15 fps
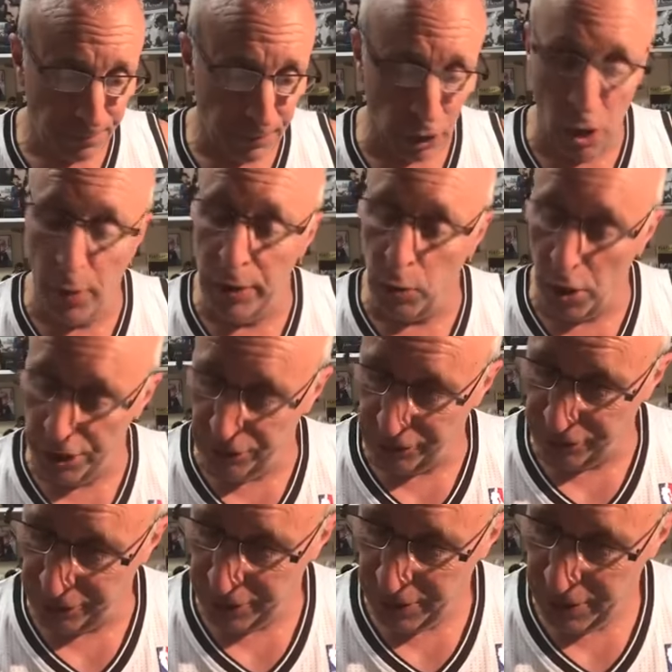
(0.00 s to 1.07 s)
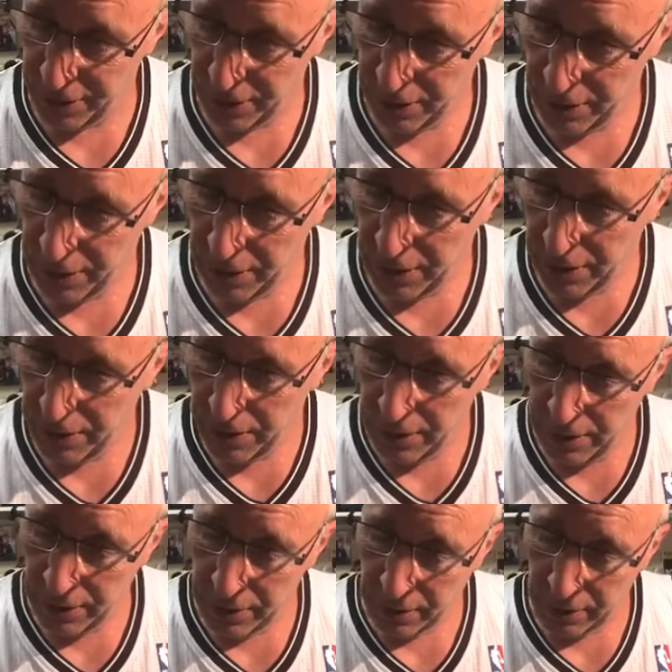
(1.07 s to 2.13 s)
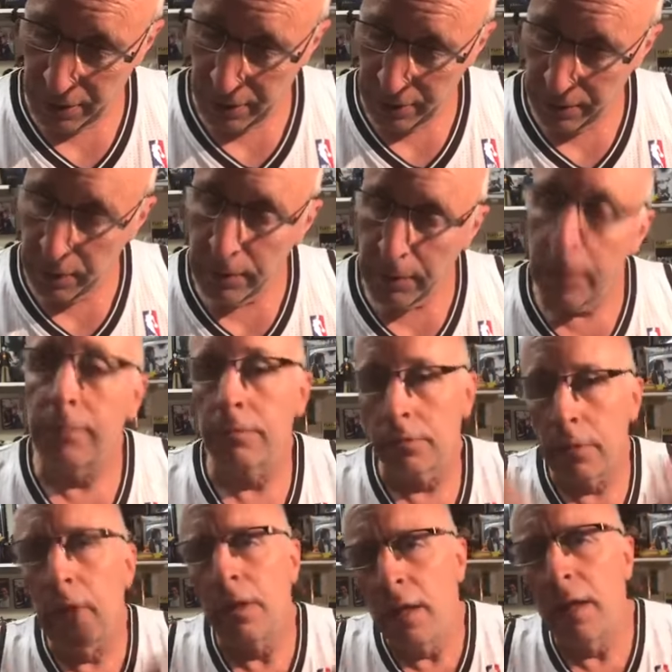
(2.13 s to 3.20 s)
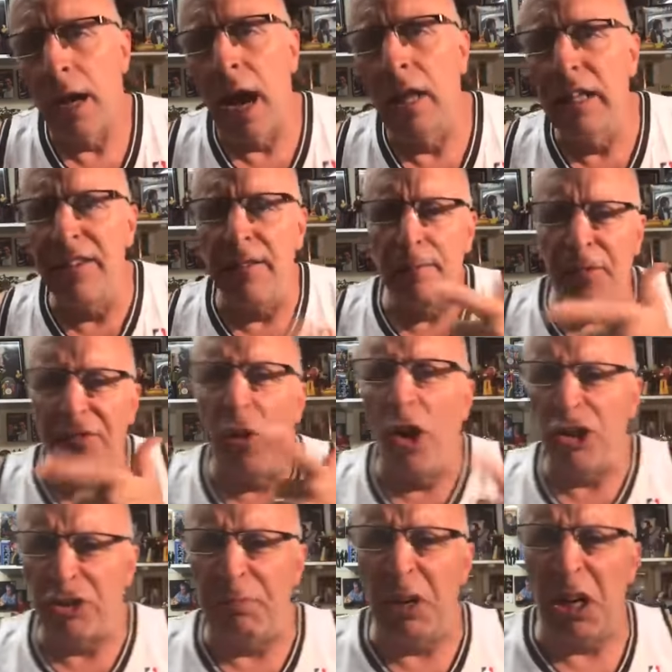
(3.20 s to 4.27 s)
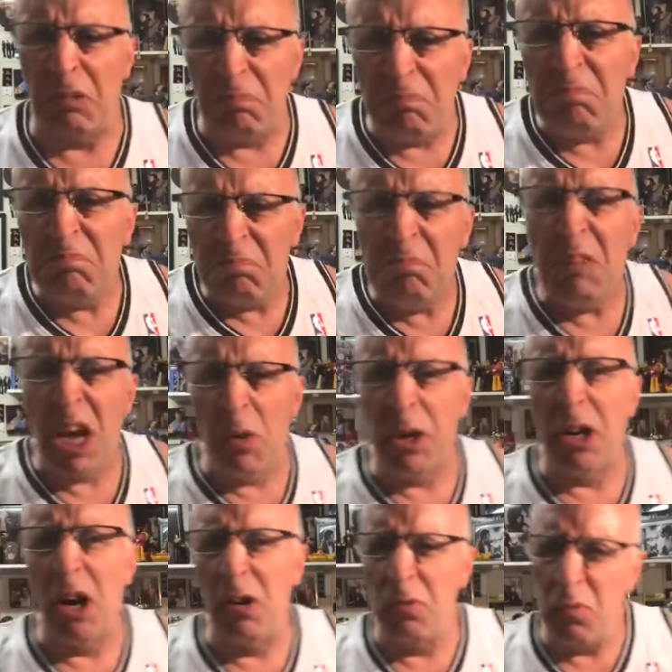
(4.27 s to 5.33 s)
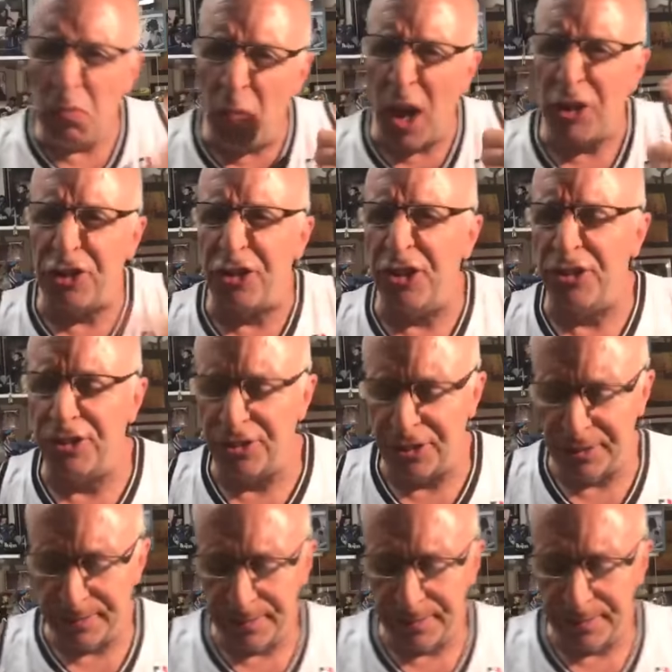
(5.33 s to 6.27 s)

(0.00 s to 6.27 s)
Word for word: Going once. Your call has been forwarded. I'll leave him the voicemail. Voice there we go. System. Watch this.